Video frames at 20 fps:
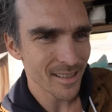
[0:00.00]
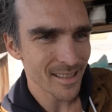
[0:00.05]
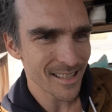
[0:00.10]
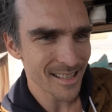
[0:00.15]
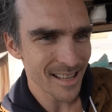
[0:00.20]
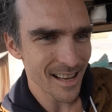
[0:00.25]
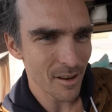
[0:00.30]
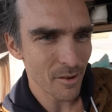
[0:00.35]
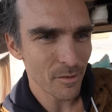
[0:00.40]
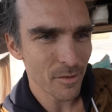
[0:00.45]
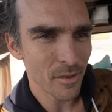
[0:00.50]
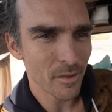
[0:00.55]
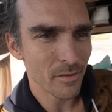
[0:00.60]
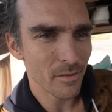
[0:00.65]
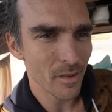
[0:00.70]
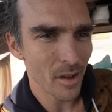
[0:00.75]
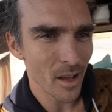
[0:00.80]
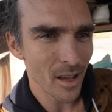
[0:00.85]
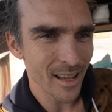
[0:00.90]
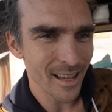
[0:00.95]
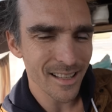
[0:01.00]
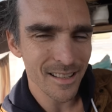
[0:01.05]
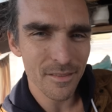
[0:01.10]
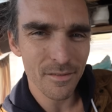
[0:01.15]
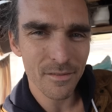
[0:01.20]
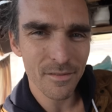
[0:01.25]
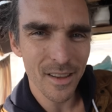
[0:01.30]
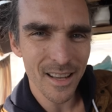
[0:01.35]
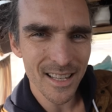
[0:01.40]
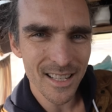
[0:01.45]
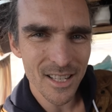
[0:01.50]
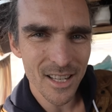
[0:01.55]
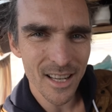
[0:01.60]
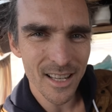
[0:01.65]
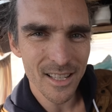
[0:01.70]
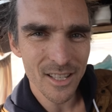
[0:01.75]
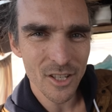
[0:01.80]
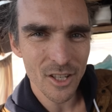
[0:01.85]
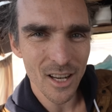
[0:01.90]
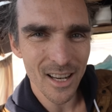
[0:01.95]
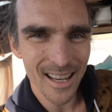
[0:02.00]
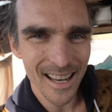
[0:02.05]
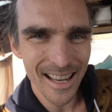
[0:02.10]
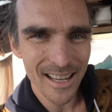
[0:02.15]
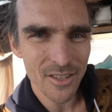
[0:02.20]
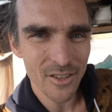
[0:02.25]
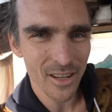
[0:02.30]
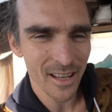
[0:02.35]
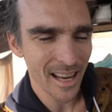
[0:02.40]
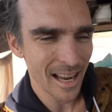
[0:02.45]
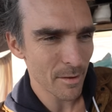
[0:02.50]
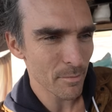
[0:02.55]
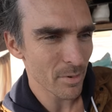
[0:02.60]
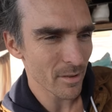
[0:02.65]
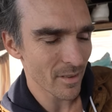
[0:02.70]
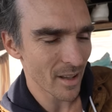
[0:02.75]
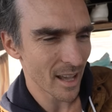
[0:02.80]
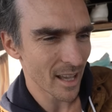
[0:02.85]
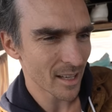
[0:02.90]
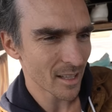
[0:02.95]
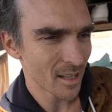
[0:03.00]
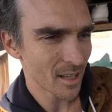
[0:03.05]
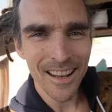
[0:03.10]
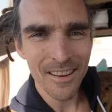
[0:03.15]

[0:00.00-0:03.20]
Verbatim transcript: self-converted vintage electric camper van.